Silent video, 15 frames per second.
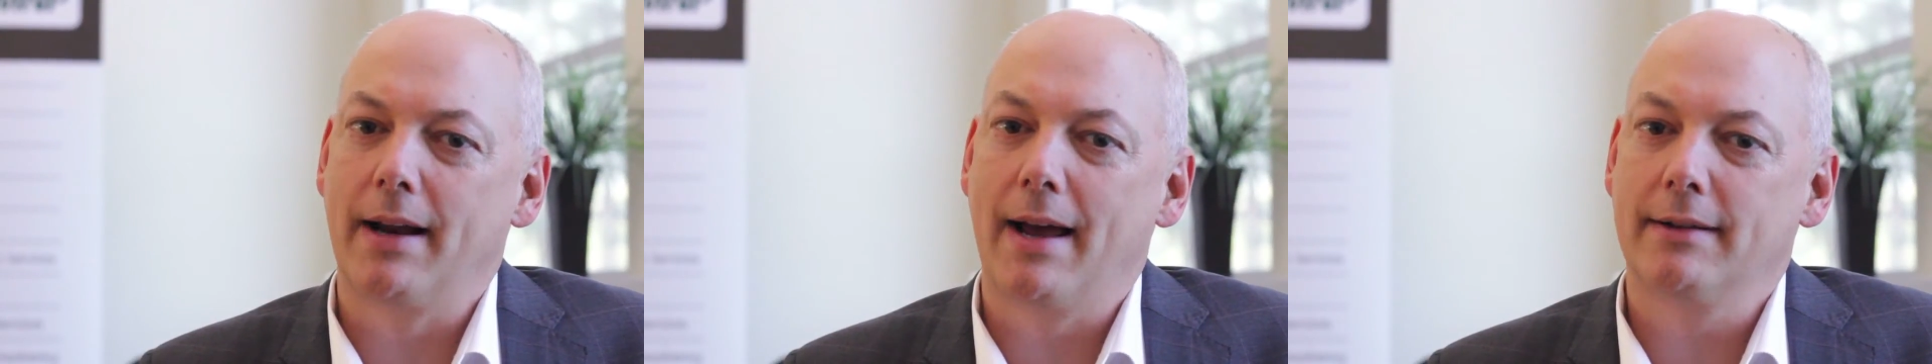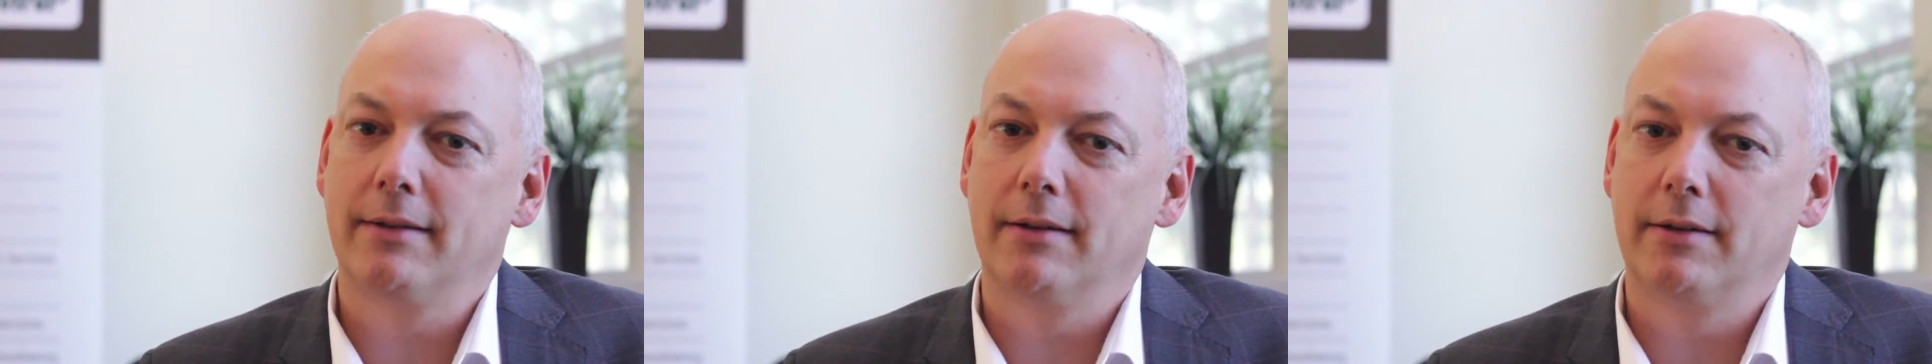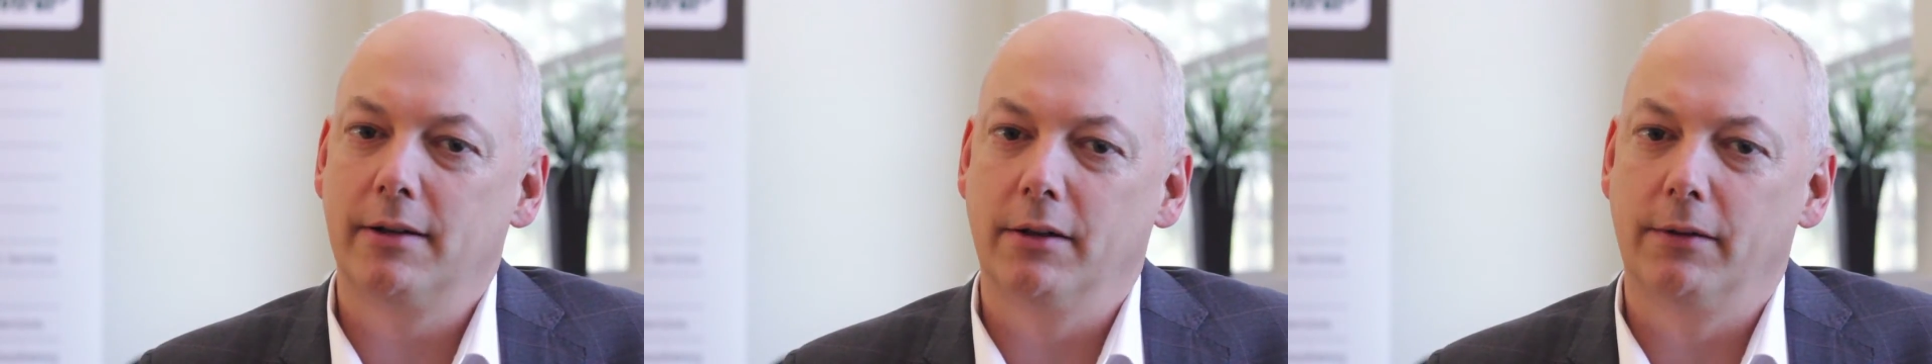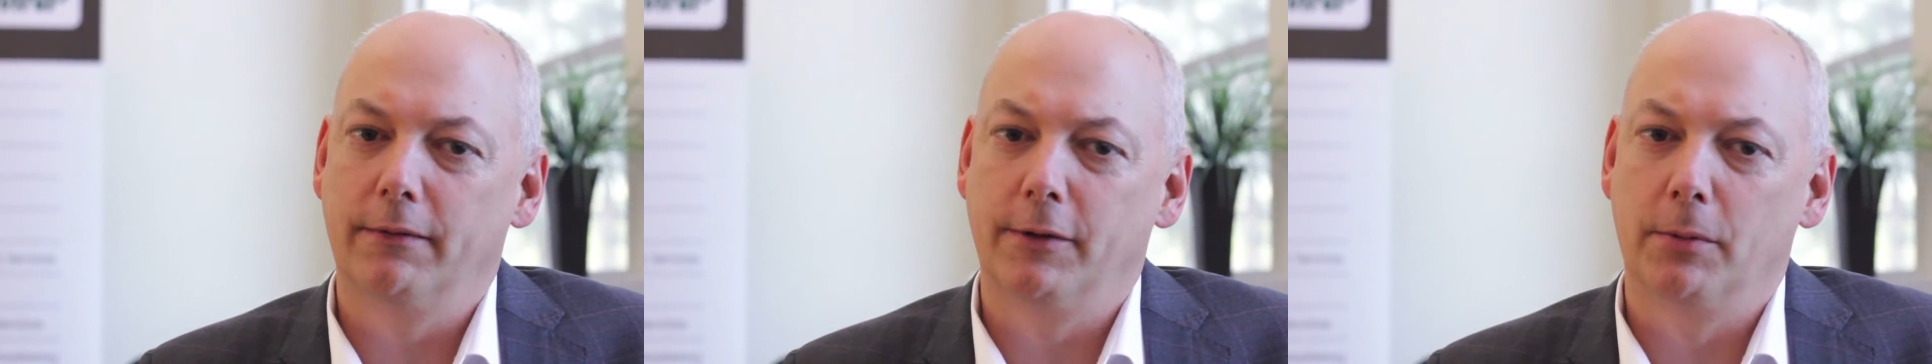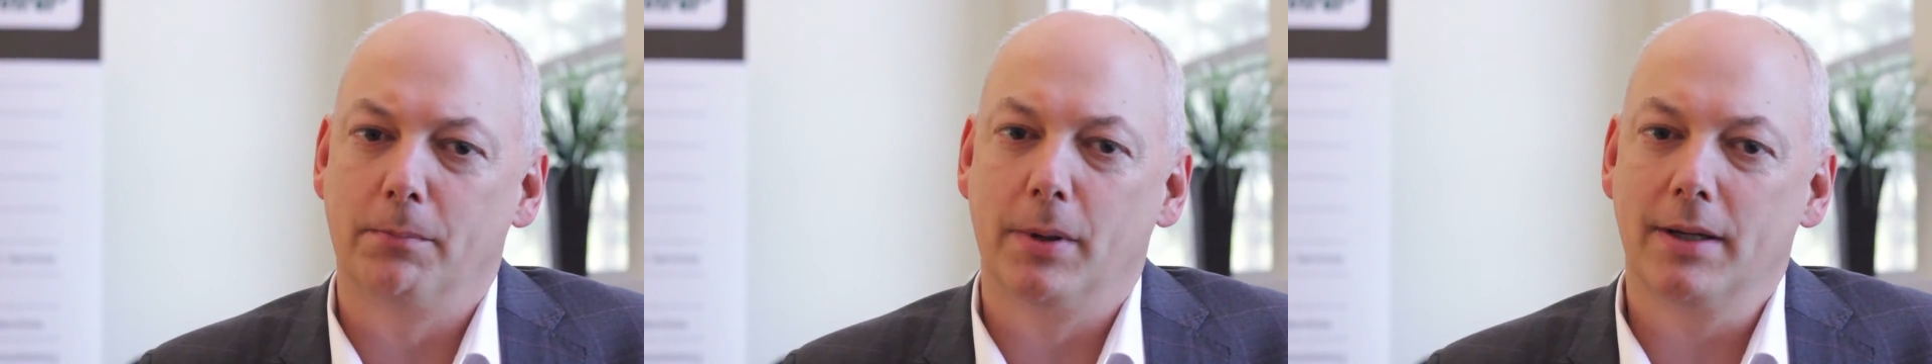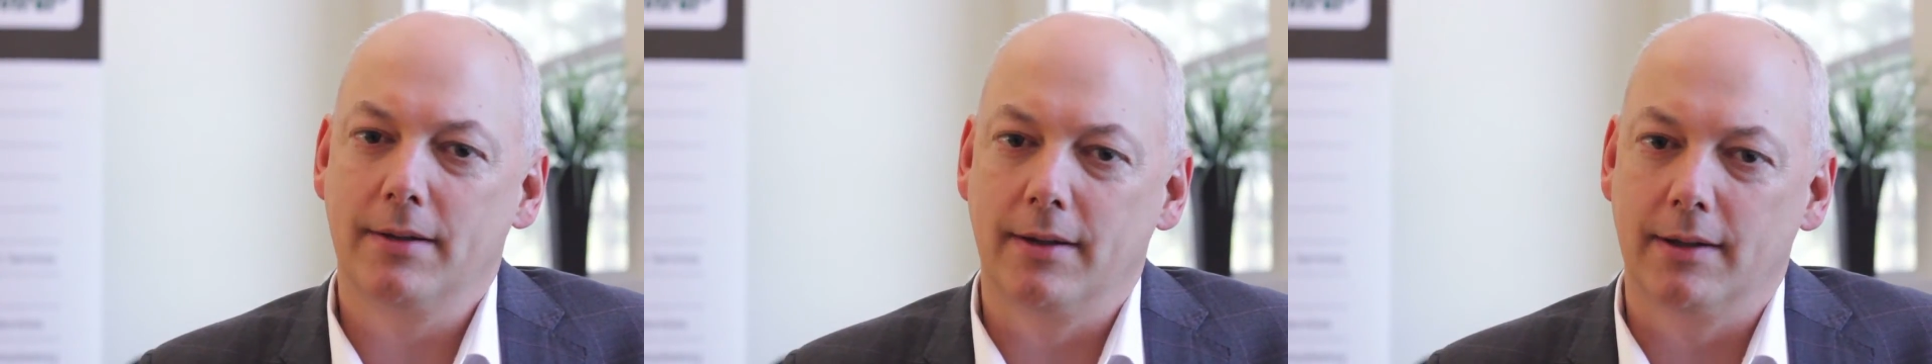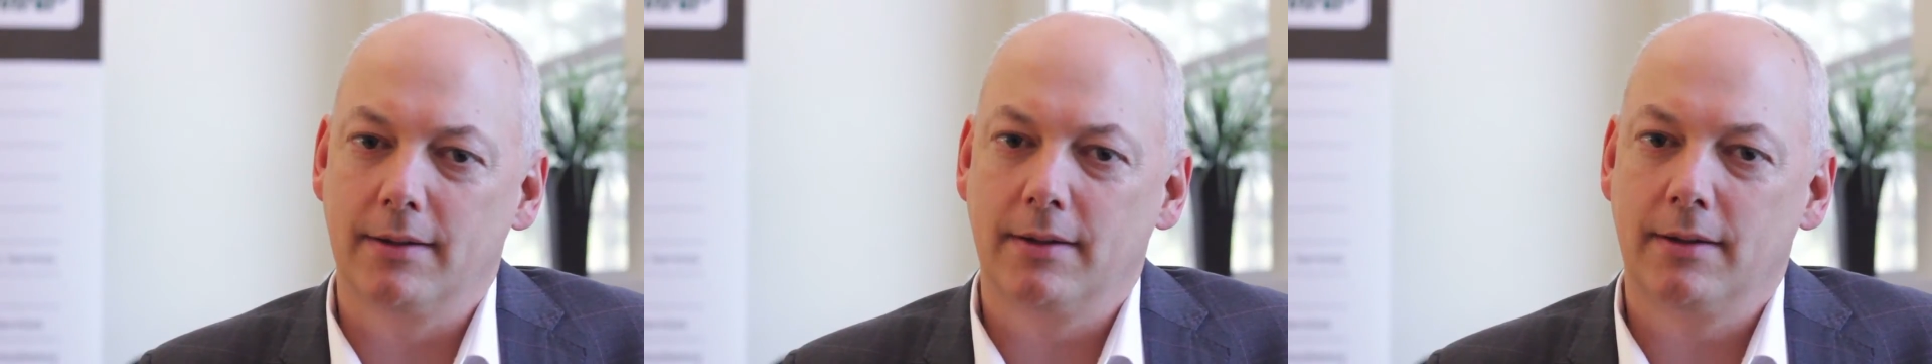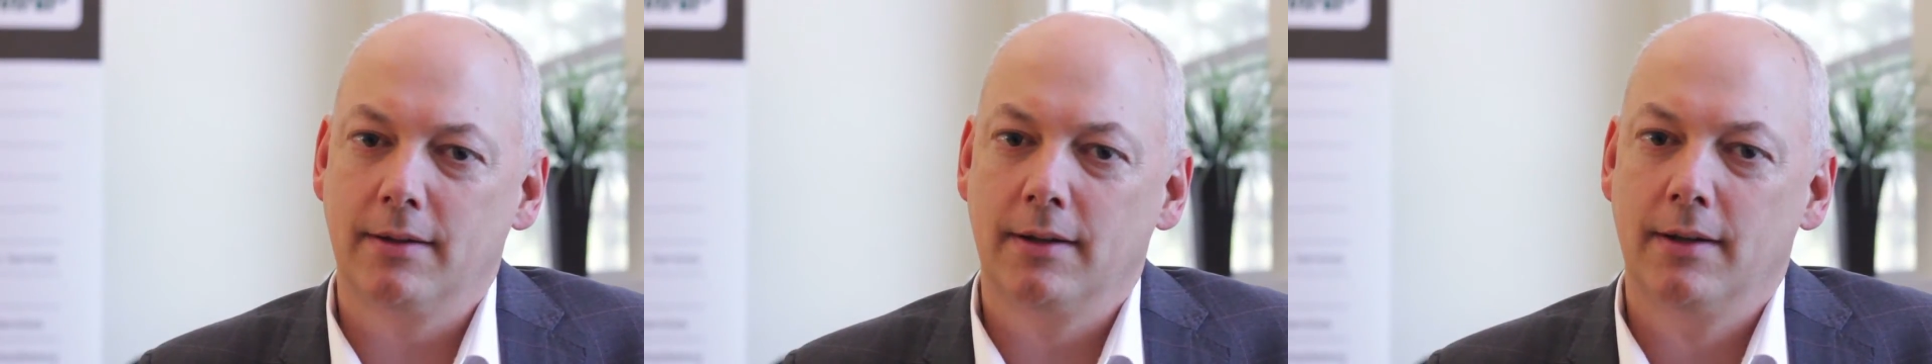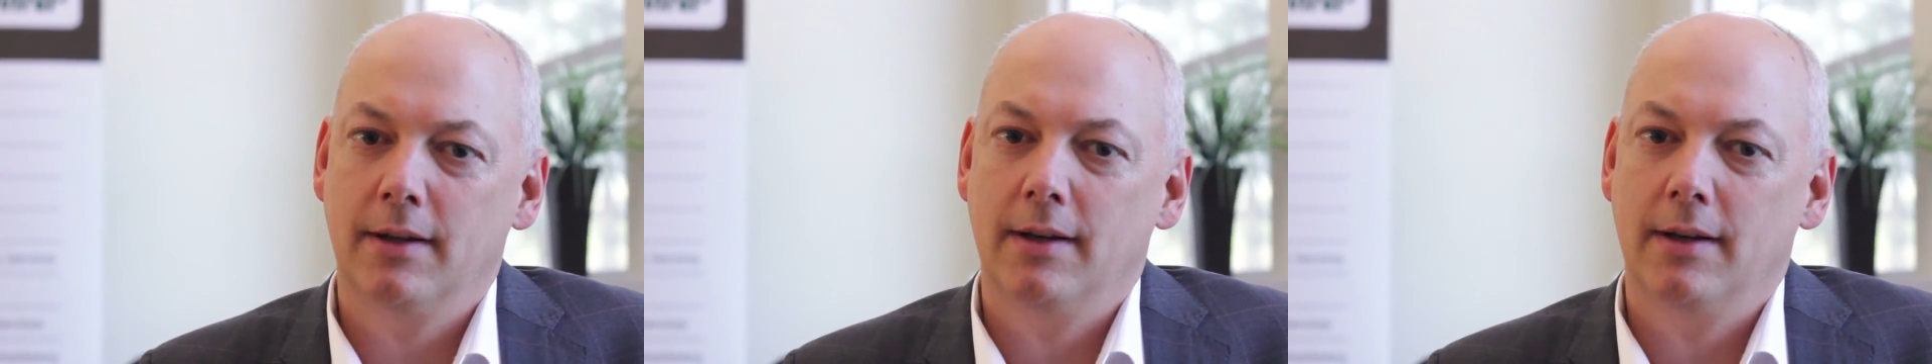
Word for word: asset sale of your business,